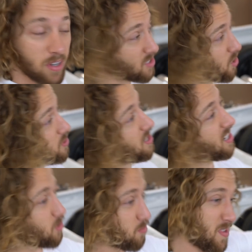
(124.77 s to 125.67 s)
because all you
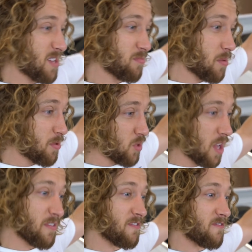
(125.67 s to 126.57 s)
guys are BMW
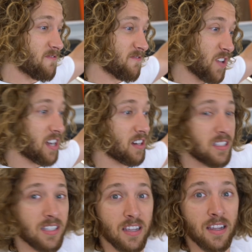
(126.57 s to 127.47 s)
loving
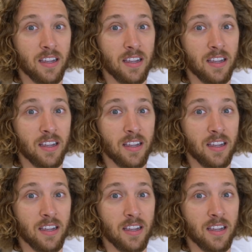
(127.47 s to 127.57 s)
frickers.